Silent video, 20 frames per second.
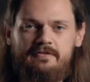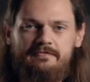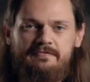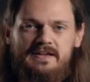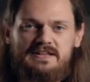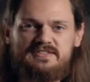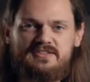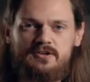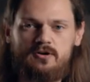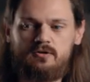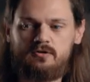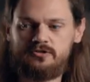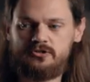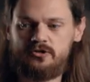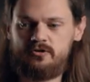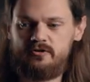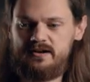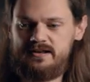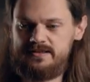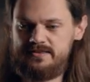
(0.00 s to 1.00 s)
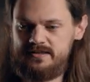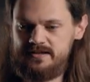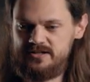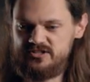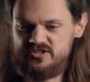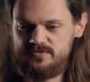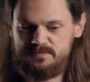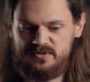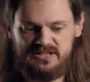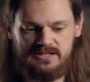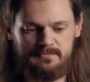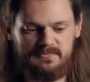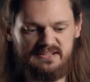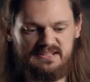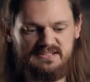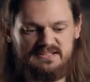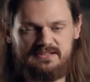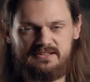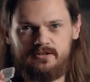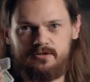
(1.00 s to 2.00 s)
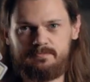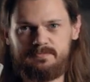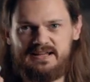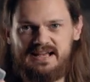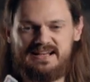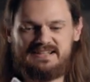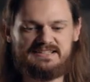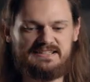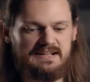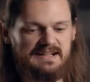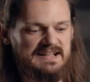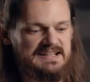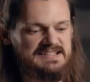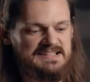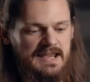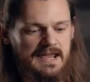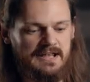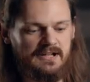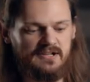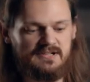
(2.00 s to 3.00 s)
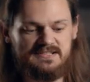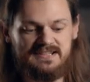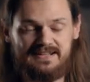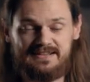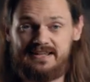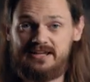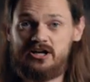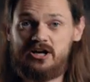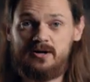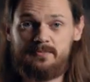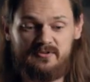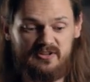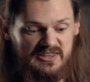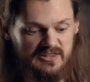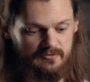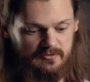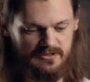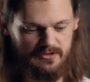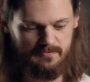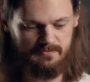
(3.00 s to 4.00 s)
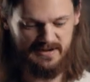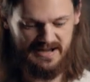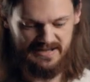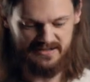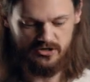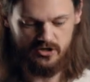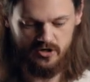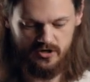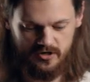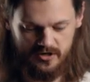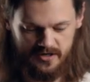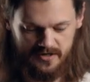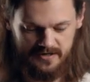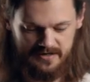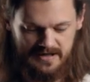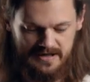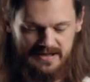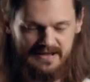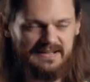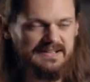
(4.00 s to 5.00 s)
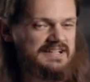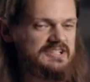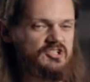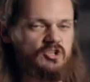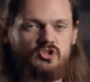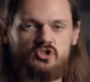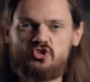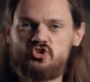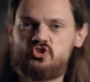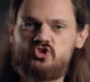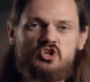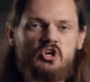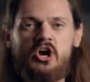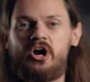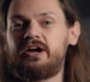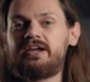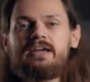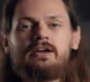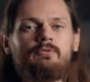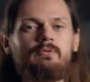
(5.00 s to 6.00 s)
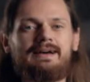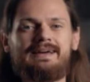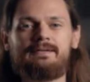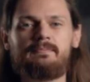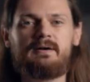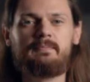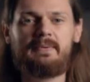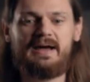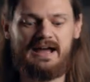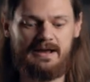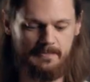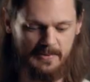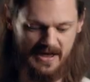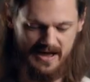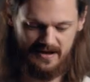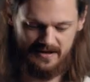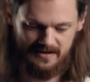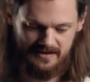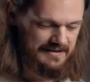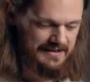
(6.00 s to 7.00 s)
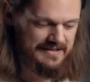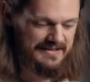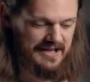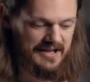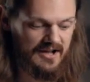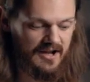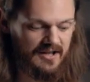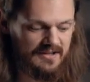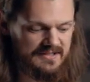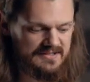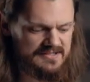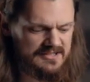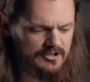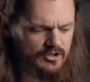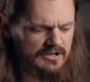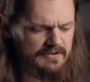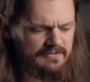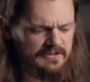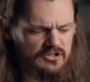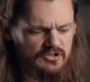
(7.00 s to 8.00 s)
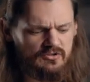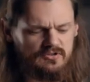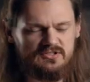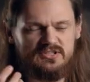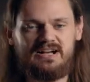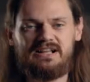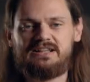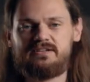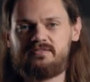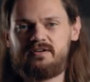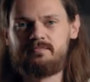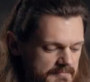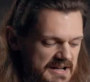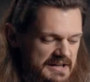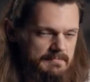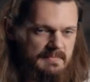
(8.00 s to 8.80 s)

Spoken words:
a fancy holder or anything. I just put them in these little plastic containers that they come with when you buy the card, and I just chuck it right in my backpack. And I honestly don't even use all of them. My